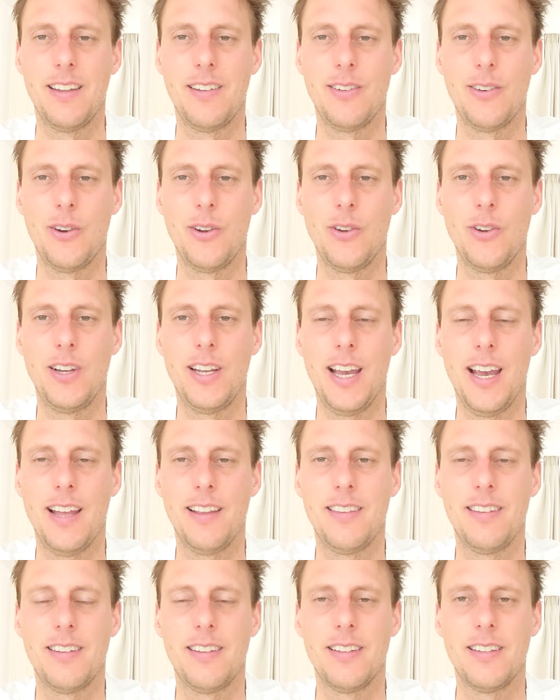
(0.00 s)
So you
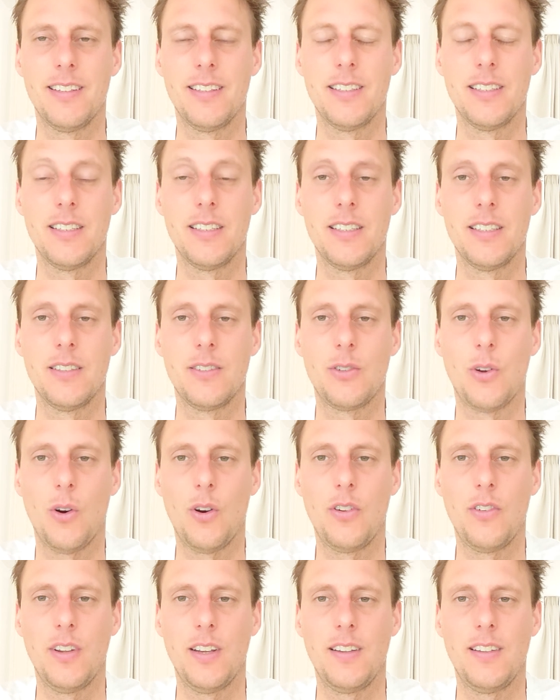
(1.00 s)
get
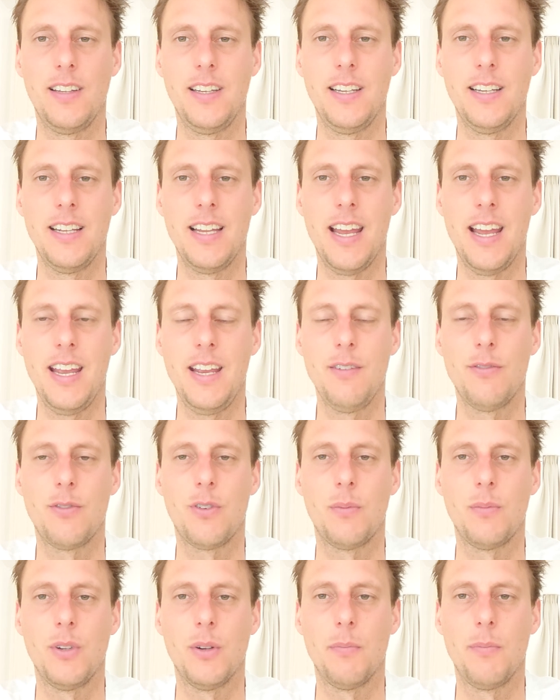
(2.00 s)
toxic DNA
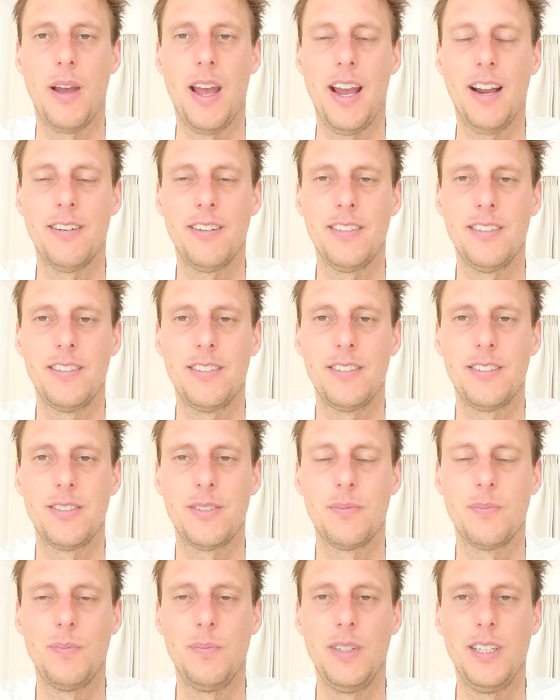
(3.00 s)
from your parents